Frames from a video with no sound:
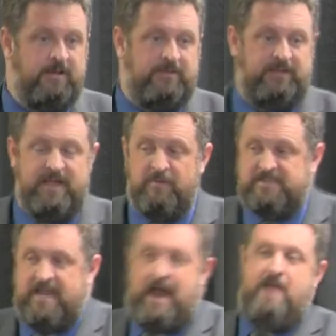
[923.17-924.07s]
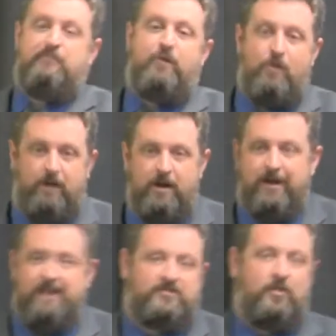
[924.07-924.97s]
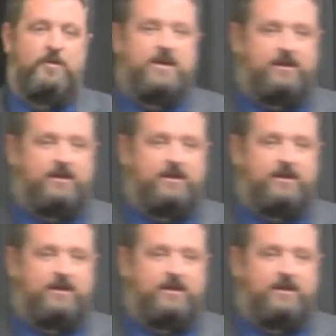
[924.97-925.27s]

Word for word: Like they would say, I'm poor. You know, I got so many